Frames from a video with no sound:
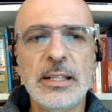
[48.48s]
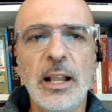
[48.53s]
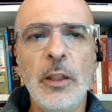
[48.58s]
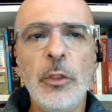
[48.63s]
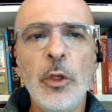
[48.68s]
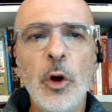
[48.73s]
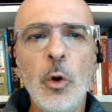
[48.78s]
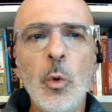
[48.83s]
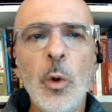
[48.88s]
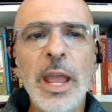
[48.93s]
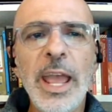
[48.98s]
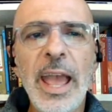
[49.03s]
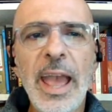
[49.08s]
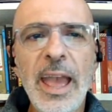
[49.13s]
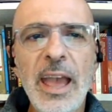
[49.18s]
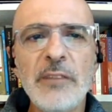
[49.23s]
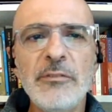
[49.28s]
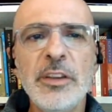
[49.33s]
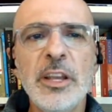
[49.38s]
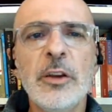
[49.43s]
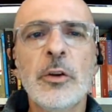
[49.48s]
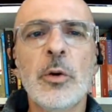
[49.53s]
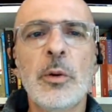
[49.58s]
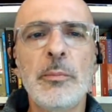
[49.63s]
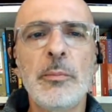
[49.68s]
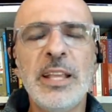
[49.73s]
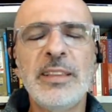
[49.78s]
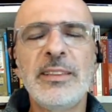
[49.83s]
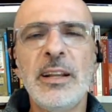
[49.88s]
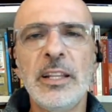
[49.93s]
Although we have
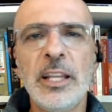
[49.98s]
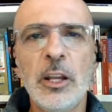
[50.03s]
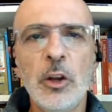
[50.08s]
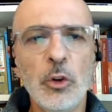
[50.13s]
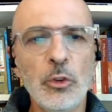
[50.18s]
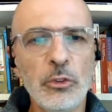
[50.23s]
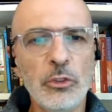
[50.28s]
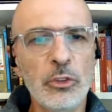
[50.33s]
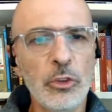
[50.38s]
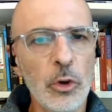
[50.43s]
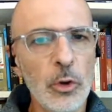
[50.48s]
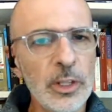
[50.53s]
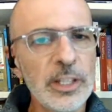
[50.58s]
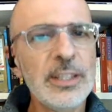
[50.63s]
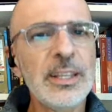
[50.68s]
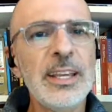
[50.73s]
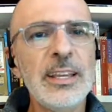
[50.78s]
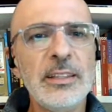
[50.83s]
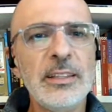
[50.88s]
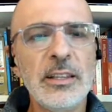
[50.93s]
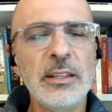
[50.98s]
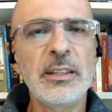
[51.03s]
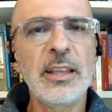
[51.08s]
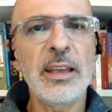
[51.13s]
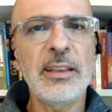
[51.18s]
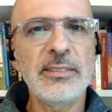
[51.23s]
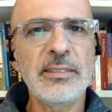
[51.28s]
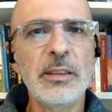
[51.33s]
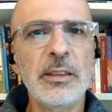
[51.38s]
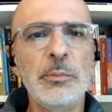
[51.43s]
incrementally consolidated
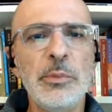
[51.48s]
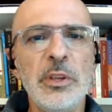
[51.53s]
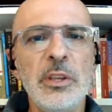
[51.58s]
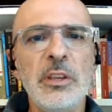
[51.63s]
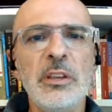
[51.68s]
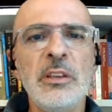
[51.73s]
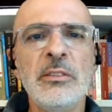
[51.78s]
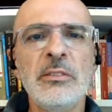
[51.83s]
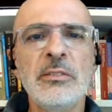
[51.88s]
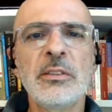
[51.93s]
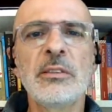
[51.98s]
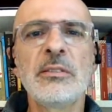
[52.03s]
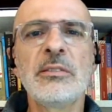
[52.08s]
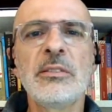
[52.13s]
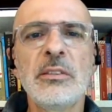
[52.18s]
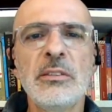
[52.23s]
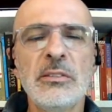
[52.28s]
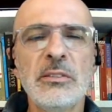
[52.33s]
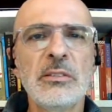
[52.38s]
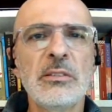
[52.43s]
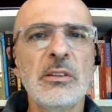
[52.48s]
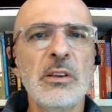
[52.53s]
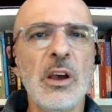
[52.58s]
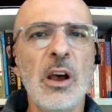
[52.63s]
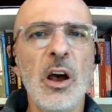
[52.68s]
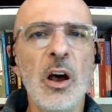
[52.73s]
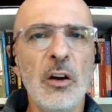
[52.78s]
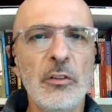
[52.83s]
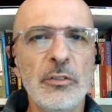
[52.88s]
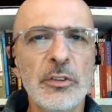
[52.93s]
SAP instances
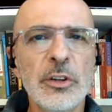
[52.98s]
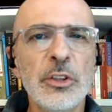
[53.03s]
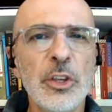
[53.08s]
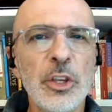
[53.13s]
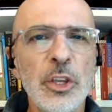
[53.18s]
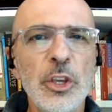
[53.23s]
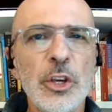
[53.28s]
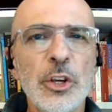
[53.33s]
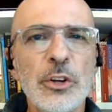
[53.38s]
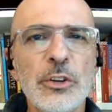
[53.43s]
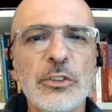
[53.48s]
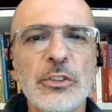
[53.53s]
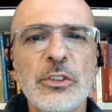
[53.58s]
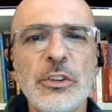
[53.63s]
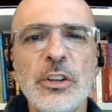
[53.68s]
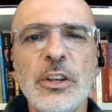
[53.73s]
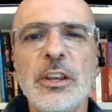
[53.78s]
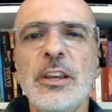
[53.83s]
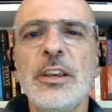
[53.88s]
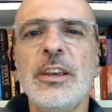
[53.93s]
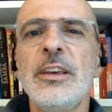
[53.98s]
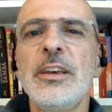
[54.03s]
over the years,